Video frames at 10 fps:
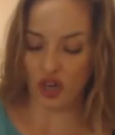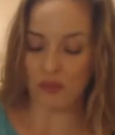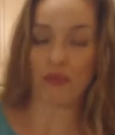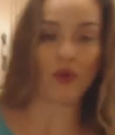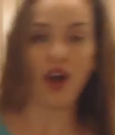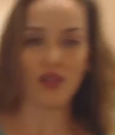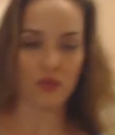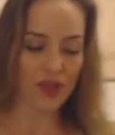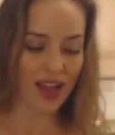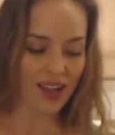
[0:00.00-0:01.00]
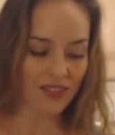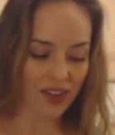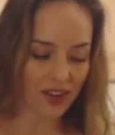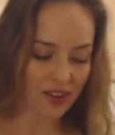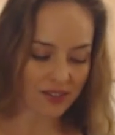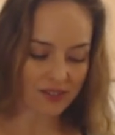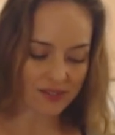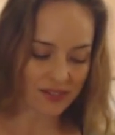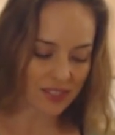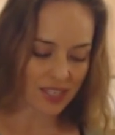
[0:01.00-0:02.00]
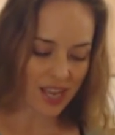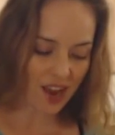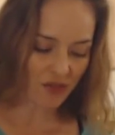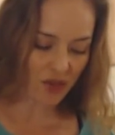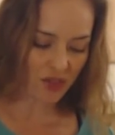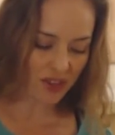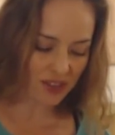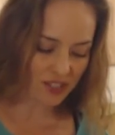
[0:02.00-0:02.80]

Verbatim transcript: dark broth we have here. Everything